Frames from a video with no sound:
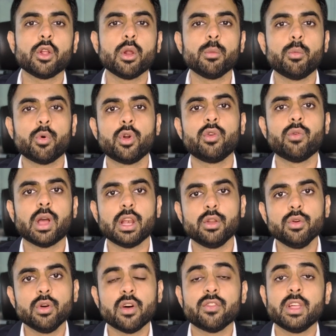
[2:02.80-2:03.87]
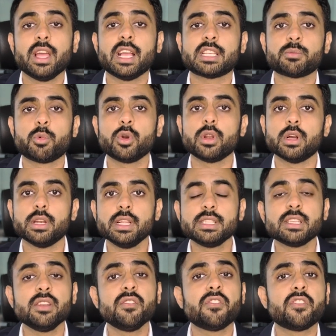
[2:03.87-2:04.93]
on board value of the export earnings
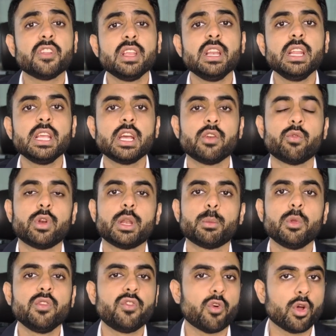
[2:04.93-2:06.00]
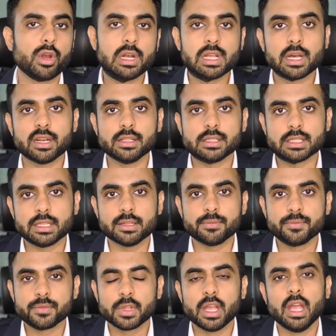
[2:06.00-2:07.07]
in freely convertible foreign currency.
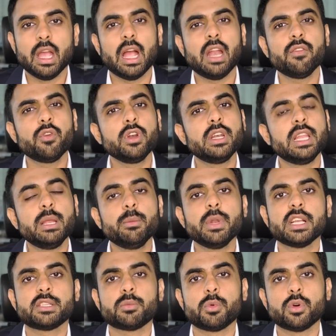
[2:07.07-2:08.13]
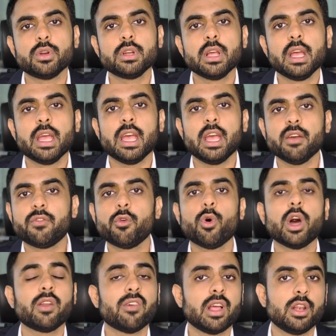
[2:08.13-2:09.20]
And for deemed export,
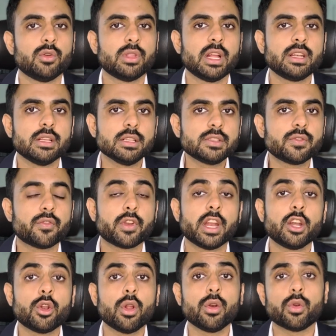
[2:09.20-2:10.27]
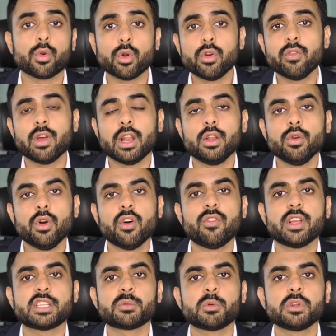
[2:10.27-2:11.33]
FOR value, that is, freight on road value of
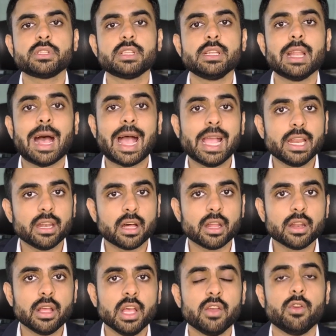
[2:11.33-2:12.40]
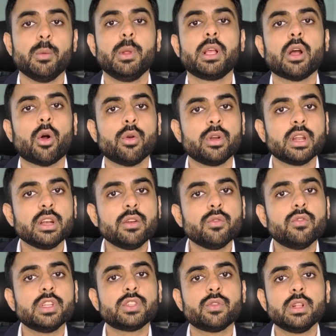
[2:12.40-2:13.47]
exports in INR will be counted,
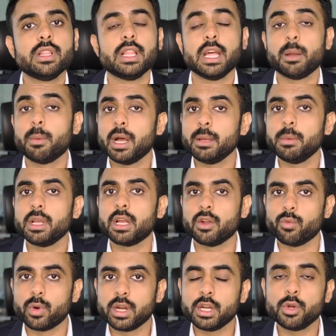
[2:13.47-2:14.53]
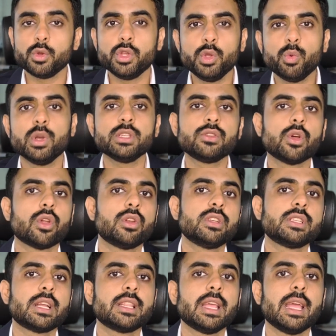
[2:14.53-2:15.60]
which will thereby be converted to US dollars
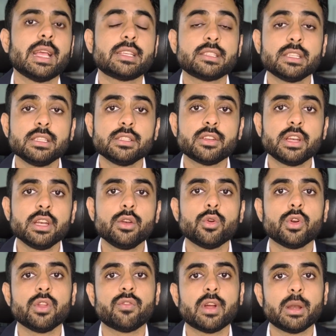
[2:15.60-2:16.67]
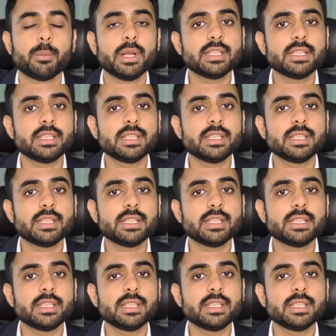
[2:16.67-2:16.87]
at the exchange rate notified by